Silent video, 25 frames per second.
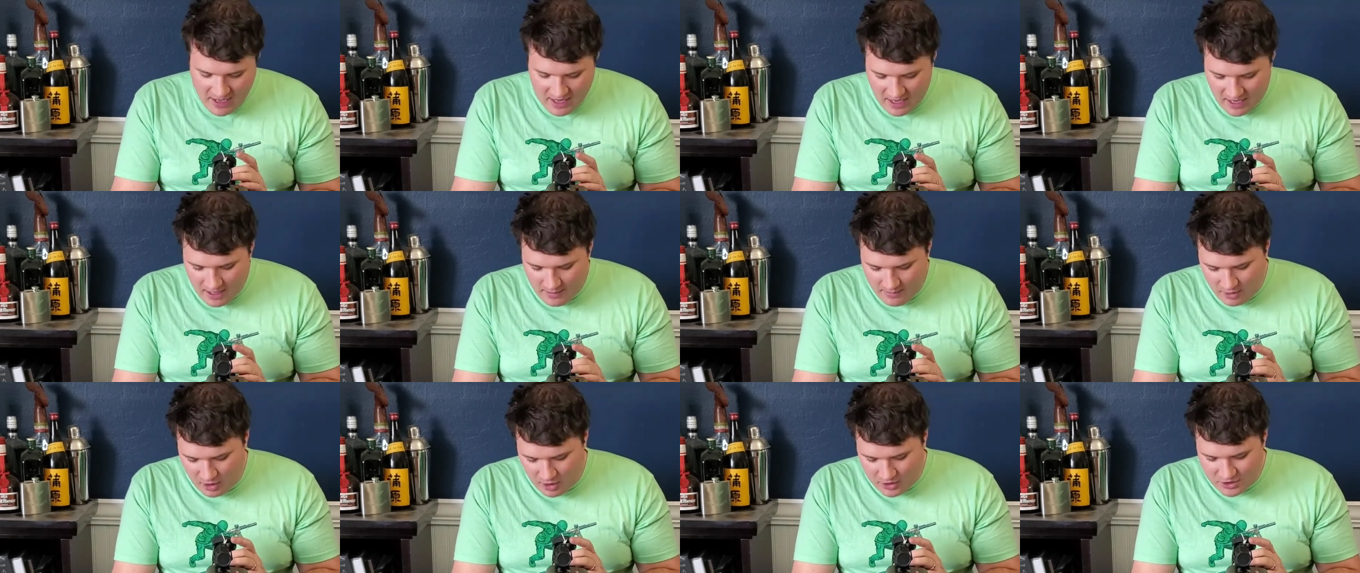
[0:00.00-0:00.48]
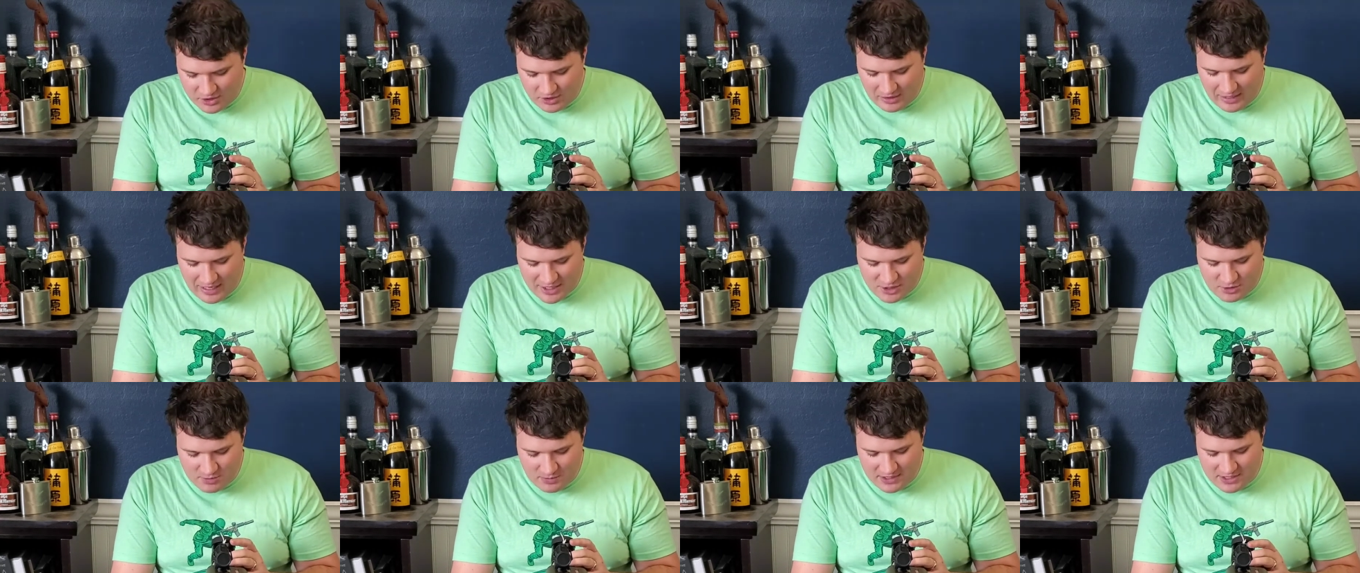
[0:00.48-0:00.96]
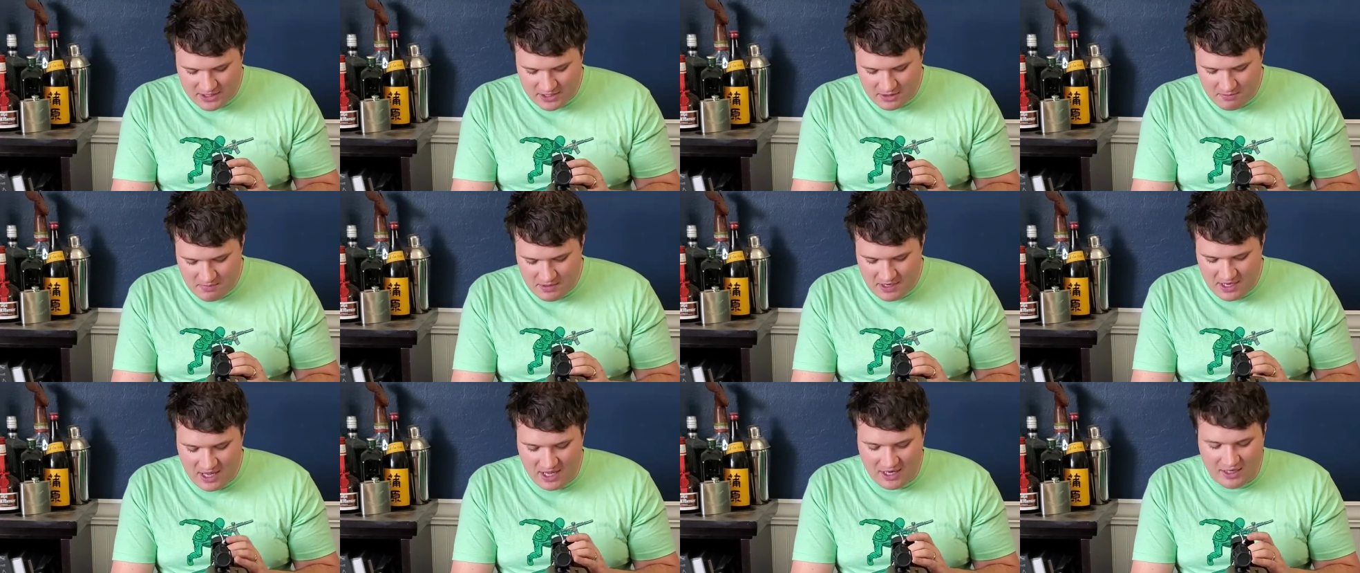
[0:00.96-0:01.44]
It also allows me to
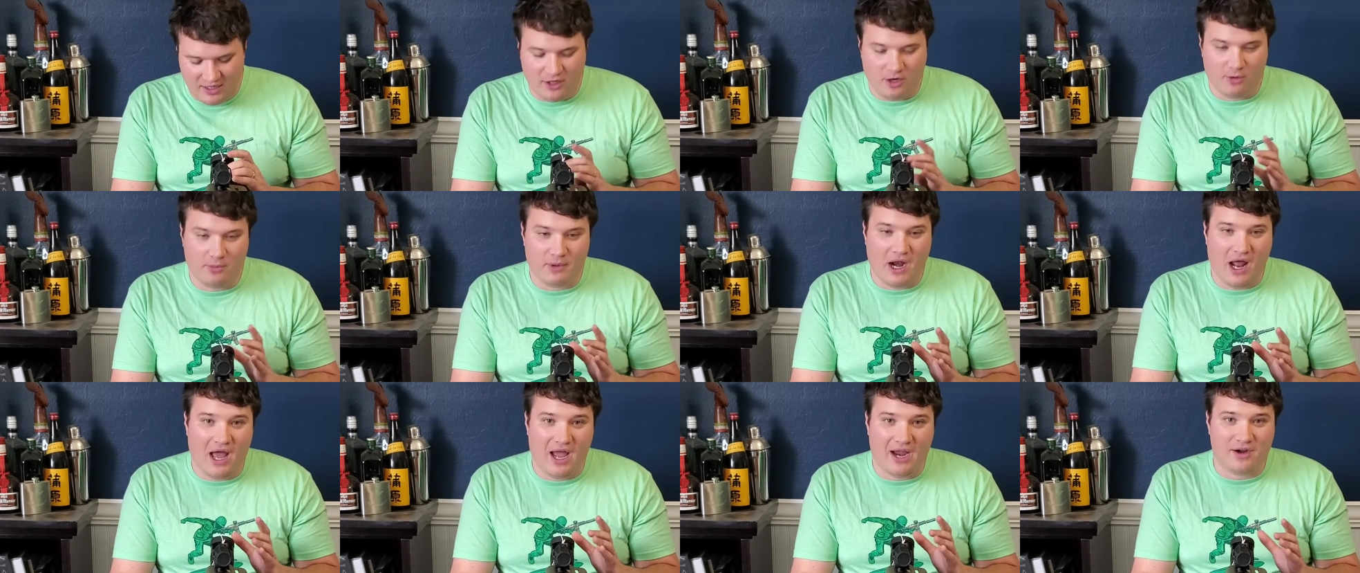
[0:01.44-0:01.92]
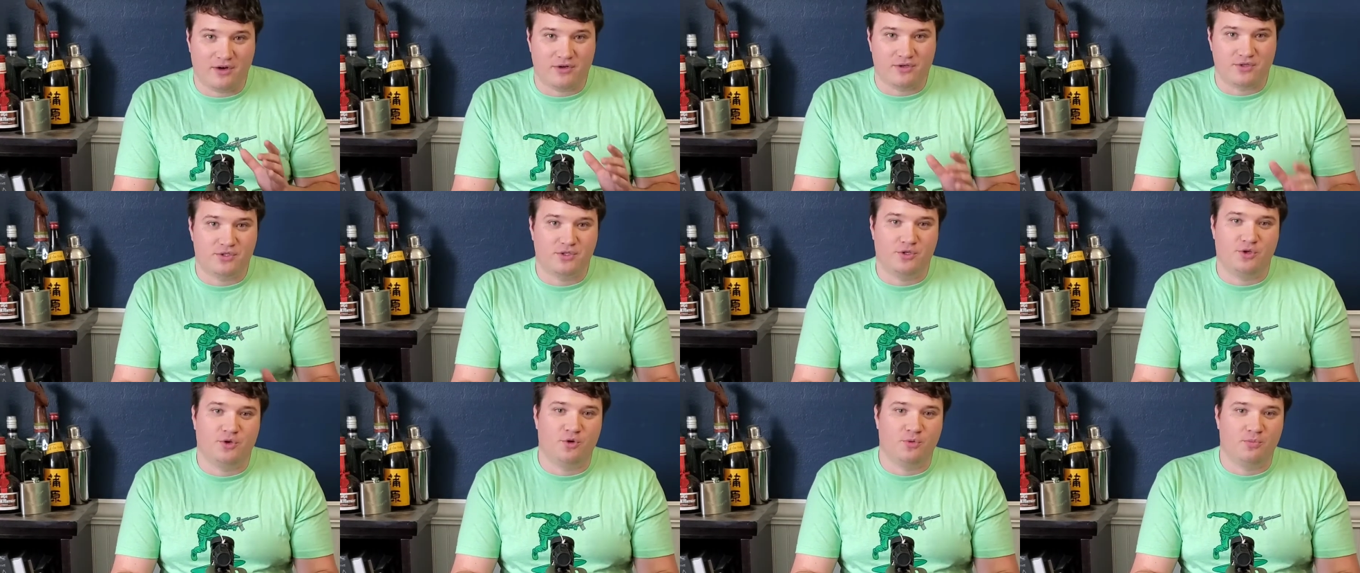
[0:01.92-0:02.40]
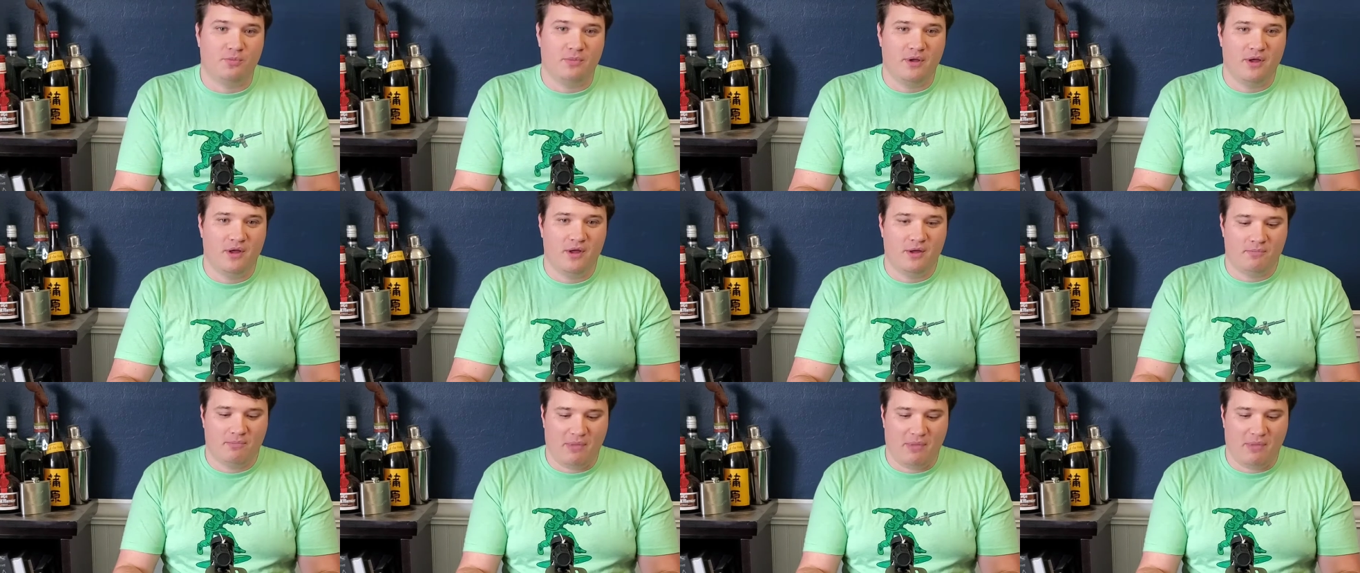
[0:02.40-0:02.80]
be at a little bit higher zoom